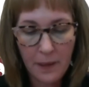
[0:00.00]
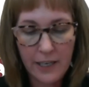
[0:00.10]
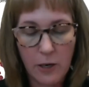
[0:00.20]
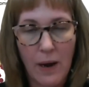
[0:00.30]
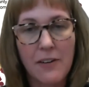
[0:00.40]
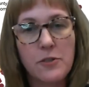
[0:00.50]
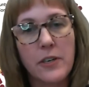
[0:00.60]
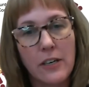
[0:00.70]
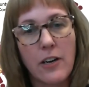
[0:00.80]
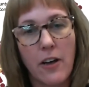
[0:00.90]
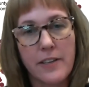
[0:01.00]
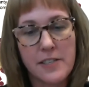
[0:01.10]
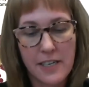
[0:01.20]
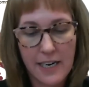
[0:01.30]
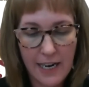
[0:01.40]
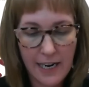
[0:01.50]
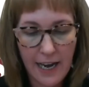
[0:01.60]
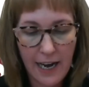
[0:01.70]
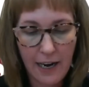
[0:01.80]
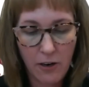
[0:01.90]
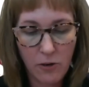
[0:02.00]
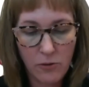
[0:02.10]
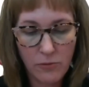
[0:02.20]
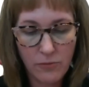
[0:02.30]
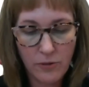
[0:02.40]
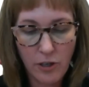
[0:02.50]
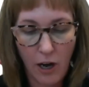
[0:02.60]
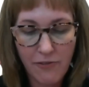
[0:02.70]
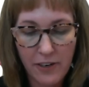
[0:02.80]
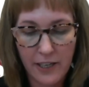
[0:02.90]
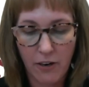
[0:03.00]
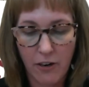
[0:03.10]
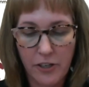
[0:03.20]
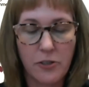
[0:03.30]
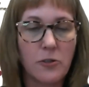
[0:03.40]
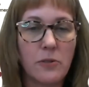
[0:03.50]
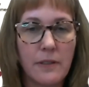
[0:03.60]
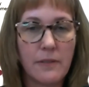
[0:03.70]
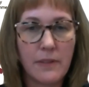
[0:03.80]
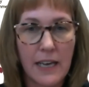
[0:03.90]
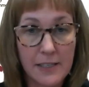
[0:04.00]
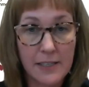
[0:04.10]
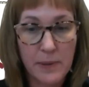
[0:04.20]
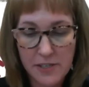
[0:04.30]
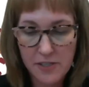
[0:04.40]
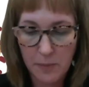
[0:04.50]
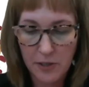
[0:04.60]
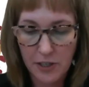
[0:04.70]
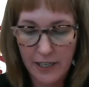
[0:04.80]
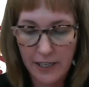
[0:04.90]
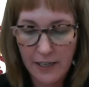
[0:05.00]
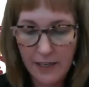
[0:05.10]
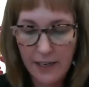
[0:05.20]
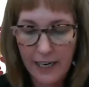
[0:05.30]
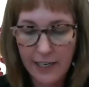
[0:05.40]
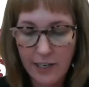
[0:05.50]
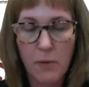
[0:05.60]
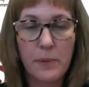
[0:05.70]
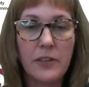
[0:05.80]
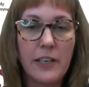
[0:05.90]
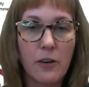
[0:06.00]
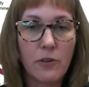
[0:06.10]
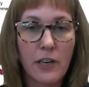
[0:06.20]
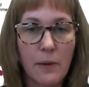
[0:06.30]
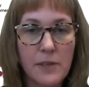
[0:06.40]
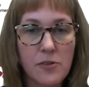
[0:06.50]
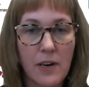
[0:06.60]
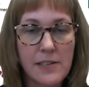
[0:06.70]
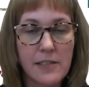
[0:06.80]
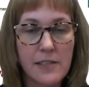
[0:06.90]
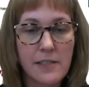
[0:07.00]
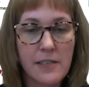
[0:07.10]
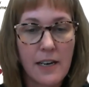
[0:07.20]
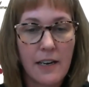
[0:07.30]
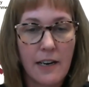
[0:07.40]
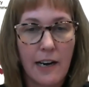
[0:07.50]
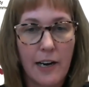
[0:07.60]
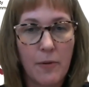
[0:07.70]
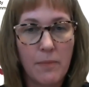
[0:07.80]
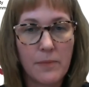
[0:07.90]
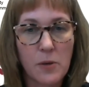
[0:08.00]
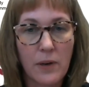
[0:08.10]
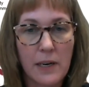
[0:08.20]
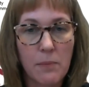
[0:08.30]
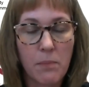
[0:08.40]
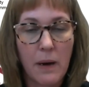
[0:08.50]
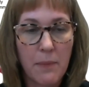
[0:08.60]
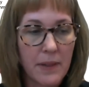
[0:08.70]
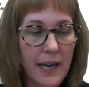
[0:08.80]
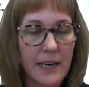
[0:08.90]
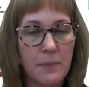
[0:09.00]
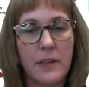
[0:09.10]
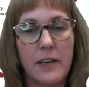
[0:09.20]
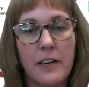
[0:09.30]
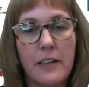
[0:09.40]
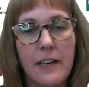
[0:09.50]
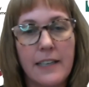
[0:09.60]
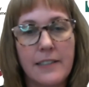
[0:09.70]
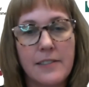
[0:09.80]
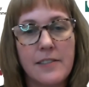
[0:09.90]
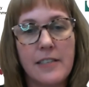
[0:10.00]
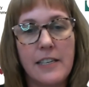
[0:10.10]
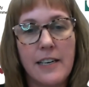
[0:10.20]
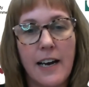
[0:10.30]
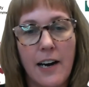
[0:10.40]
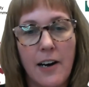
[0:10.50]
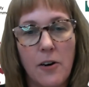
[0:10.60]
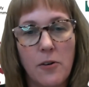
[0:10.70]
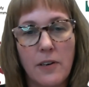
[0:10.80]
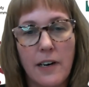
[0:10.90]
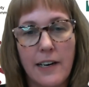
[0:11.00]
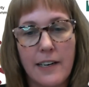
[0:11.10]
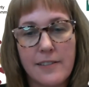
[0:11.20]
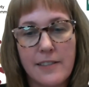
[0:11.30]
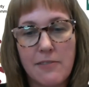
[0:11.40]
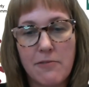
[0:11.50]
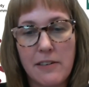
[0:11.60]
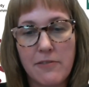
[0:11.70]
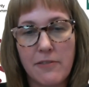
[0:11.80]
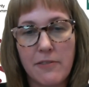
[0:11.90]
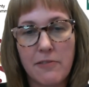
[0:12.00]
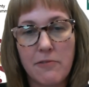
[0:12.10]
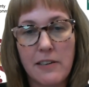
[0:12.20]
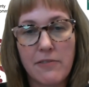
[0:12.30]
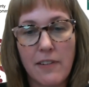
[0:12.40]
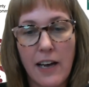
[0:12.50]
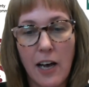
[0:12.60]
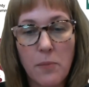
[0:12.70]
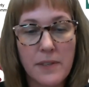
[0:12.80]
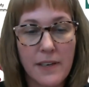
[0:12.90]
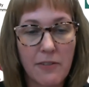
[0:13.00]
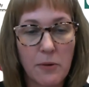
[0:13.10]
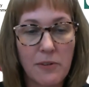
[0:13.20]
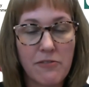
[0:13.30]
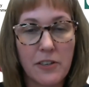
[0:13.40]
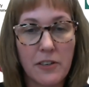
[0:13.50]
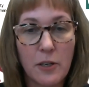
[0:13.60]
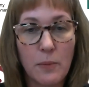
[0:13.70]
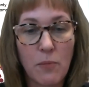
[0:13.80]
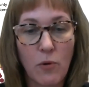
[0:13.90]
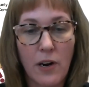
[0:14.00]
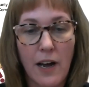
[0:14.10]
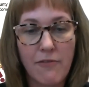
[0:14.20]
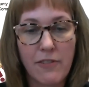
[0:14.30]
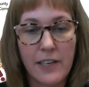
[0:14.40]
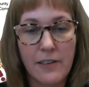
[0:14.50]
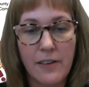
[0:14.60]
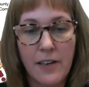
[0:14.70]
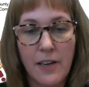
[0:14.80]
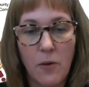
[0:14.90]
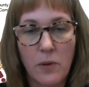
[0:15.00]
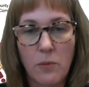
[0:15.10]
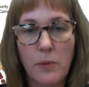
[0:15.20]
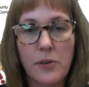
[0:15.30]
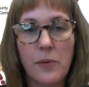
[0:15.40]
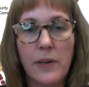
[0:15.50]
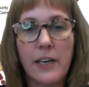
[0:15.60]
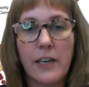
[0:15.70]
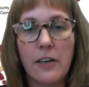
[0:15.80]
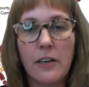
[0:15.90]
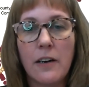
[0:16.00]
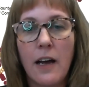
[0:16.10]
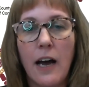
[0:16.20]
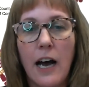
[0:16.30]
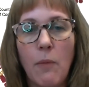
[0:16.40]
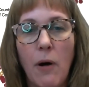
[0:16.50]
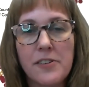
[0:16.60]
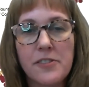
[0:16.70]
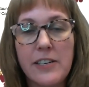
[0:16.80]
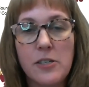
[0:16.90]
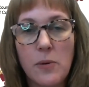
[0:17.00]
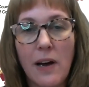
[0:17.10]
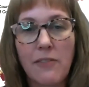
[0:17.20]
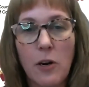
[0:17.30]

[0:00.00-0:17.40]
after hearing all this today, how confident are you as a business community in our ability to overcome this crisis? So we're going to pop that up there and see if we've helped everyone feel a little bit more confident with what we're doing here. Also, I do have a